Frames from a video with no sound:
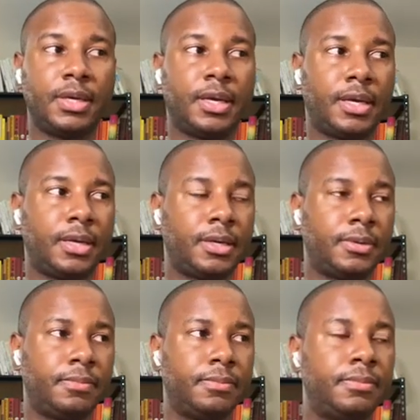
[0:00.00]

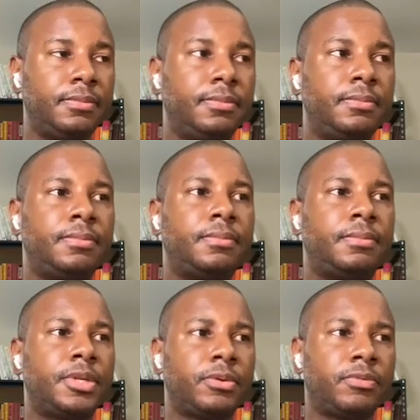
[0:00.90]
And
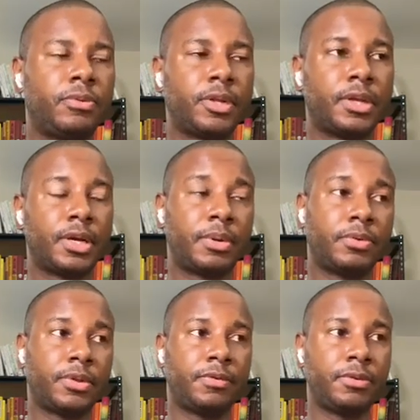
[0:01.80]
we've really come up
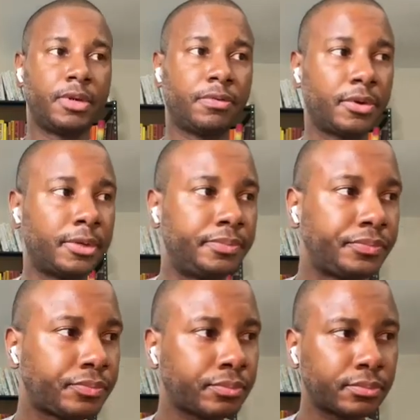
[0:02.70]
with a few different
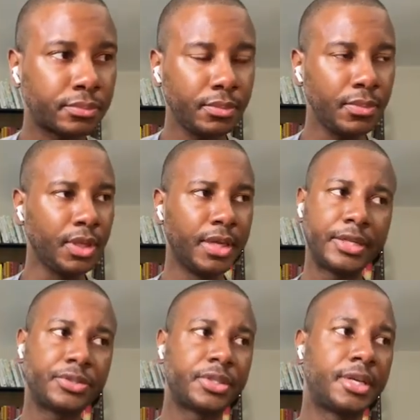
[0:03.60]

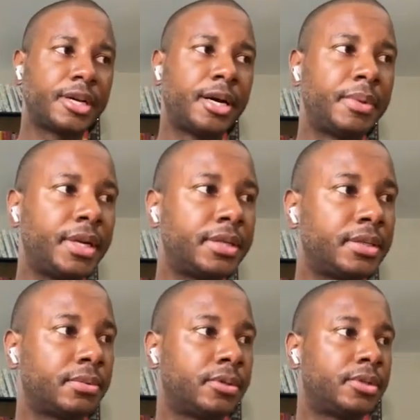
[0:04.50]
interesting
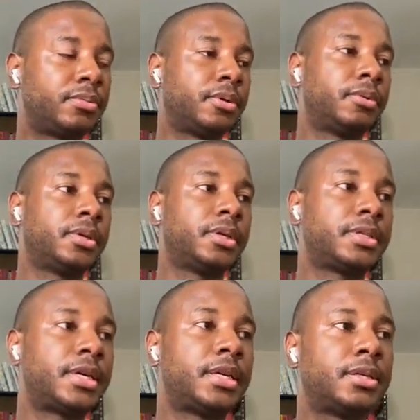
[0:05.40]
combinations, which we're really
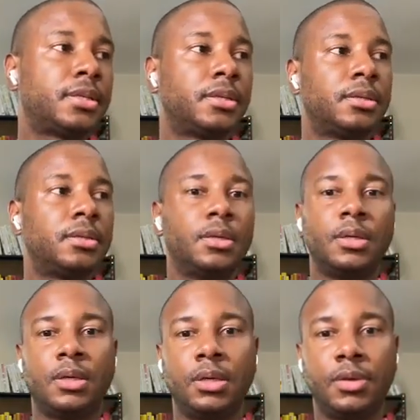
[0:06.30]
excited to
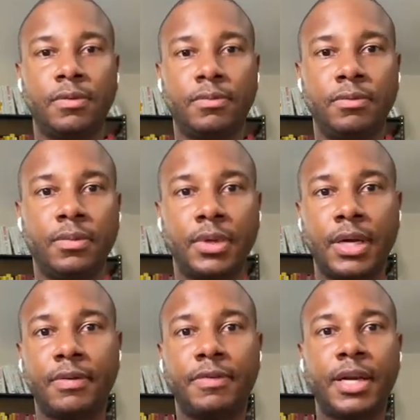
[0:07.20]

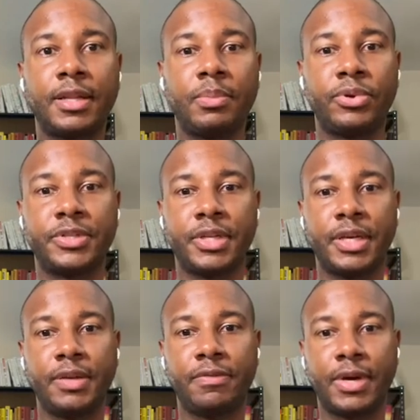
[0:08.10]
kind of finally
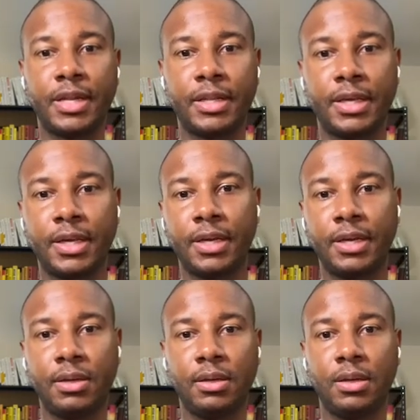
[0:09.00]
present and finally
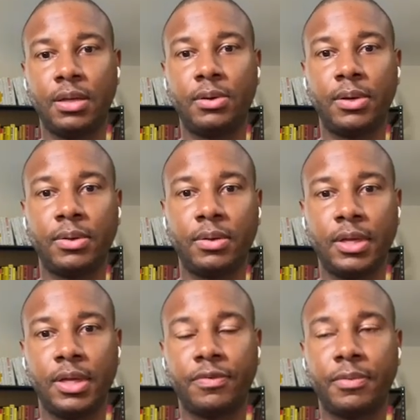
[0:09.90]
get the
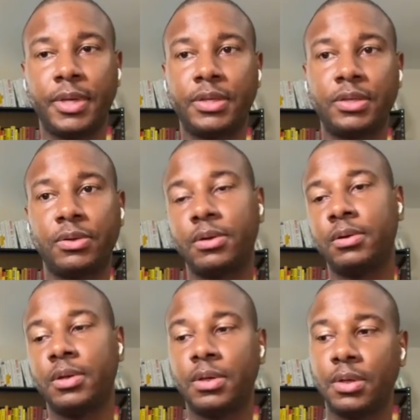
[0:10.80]
information,
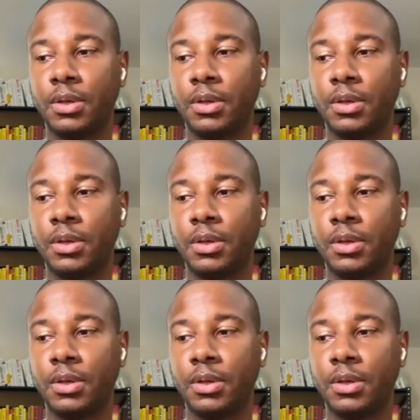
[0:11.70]
or